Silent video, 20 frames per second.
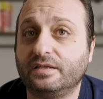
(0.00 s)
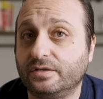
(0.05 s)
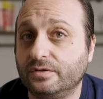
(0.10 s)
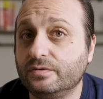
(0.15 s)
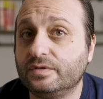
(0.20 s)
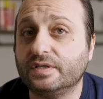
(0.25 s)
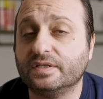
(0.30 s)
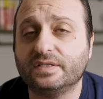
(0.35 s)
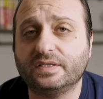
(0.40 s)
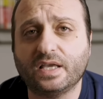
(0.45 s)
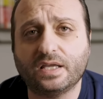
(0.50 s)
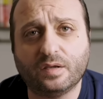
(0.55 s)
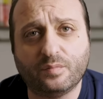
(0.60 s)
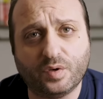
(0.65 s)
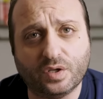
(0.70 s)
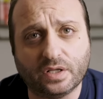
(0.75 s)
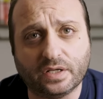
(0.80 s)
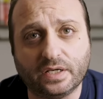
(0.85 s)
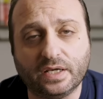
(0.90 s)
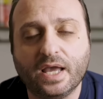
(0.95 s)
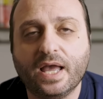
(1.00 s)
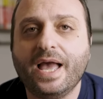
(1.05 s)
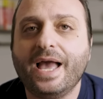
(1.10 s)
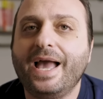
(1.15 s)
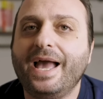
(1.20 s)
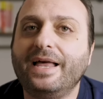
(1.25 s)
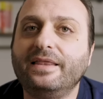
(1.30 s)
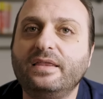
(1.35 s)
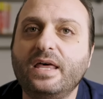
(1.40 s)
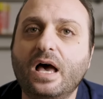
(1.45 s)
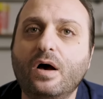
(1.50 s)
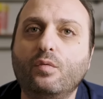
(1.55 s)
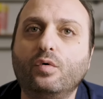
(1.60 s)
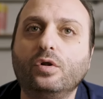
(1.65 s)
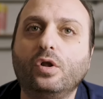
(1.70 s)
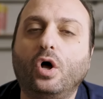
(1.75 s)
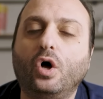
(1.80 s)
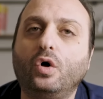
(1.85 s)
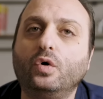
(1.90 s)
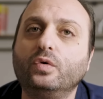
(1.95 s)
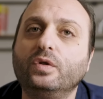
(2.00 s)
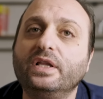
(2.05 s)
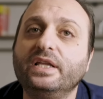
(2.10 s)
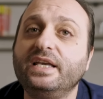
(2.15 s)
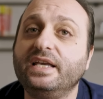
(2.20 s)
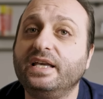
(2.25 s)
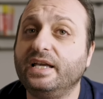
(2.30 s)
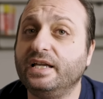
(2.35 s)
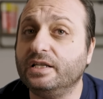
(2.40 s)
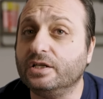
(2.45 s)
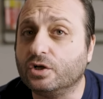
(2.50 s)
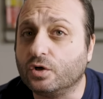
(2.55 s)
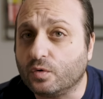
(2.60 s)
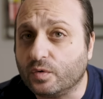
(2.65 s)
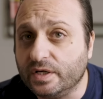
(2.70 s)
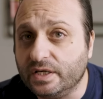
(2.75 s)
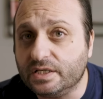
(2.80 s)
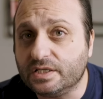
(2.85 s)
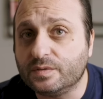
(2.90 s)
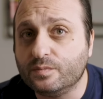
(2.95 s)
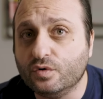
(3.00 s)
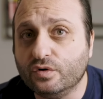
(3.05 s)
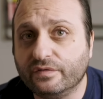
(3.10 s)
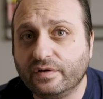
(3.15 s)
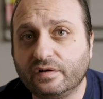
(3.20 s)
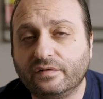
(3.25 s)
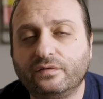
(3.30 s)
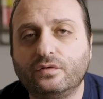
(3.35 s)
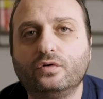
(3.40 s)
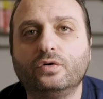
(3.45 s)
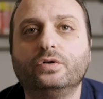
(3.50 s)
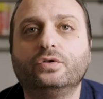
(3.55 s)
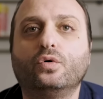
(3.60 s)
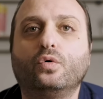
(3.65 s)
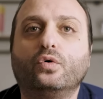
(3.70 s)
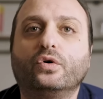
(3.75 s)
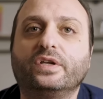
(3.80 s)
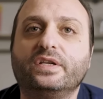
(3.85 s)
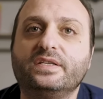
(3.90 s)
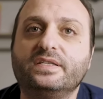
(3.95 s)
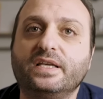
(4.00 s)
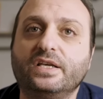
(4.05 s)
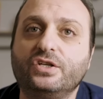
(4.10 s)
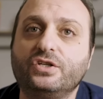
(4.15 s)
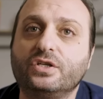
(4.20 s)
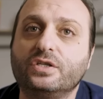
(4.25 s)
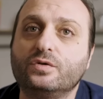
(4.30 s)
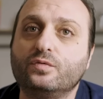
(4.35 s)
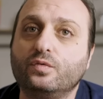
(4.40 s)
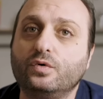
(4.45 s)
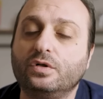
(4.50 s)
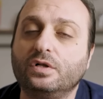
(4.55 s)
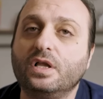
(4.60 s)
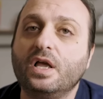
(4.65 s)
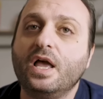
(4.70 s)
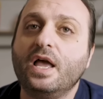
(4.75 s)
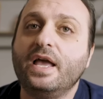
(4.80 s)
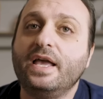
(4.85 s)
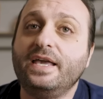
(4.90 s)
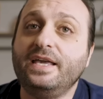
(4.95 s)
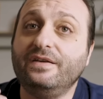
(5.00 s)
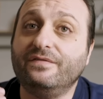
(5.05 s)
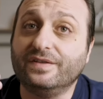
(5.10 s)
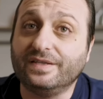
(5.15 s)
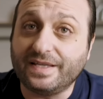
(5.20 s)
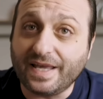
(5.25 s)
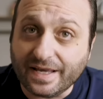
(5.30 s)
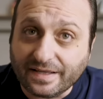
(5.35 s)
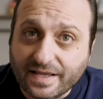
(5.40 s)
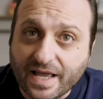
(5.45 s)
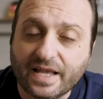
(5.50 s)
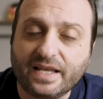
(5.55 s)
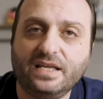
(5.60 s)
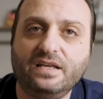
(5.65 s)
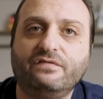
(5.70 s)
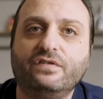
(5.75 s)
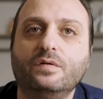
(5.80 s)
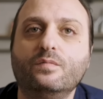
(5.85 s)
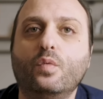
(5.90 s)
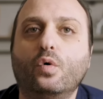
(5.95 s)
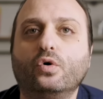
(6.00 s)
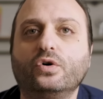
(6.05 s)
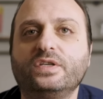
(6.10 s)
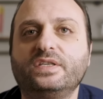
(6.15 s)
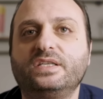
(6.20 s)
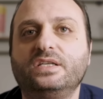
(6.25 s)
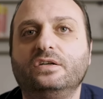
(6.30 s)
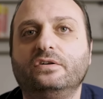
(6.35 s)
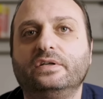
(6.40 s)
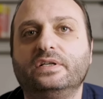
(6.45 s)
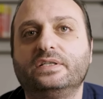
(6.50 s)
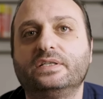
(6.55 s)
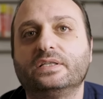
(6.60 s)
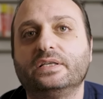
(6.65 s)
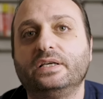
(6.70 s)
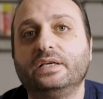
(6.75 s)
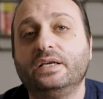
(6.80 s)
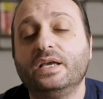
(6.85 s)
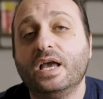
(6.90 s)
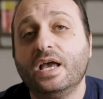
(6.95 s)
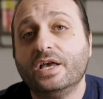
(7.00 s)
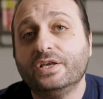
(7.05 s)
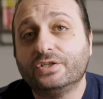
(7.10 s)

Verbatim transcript: to sustainability. And that will only increase moving forward. Organizations will even take that even more seriously.